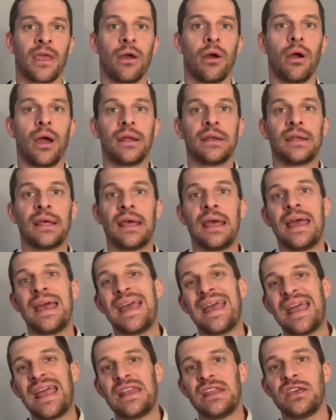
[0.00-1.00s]
right?
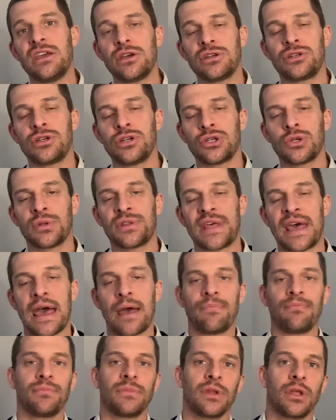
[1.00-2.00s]
Any issues with
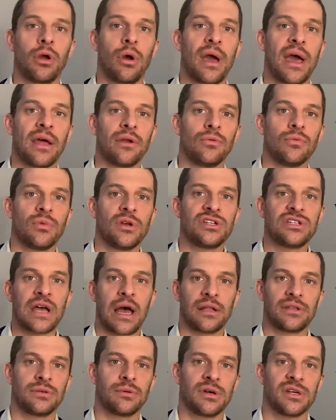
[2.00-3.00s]
that? Go ahead, reach
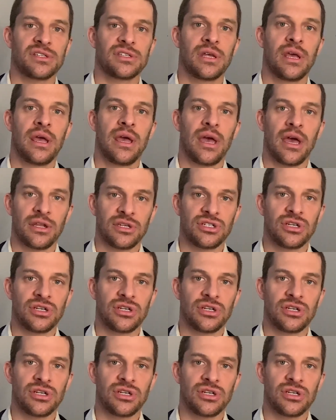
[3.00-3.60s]
out to us at